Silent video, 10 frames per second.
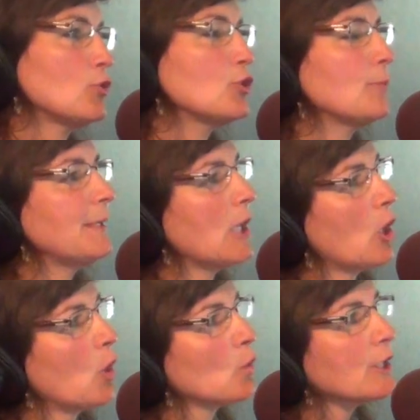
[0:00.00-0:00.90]
You should be
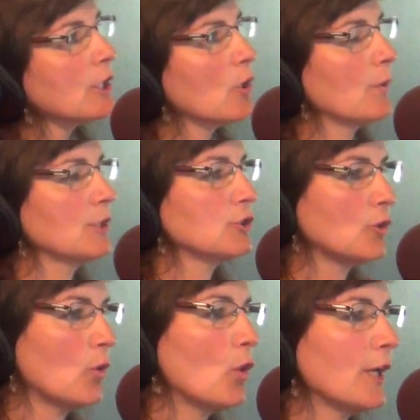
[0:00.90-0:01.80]
only going to
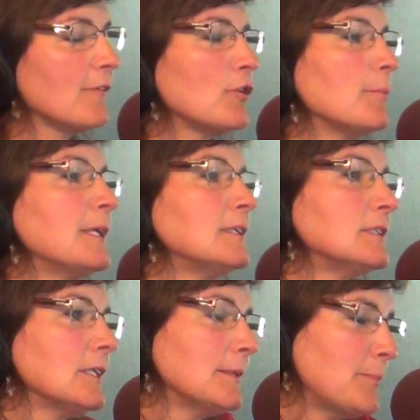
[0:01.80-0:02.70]
court if you're
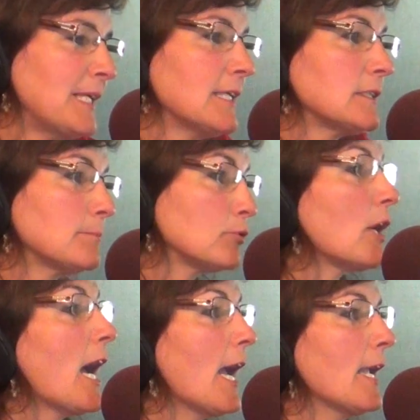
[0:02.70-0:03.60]
being
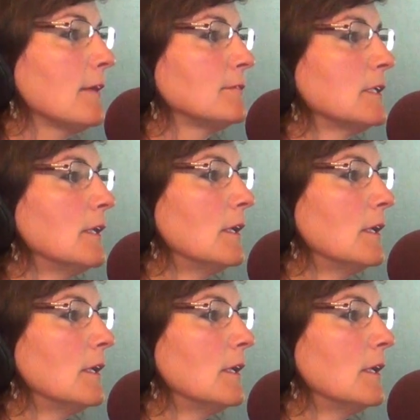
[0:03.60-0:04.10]
deprived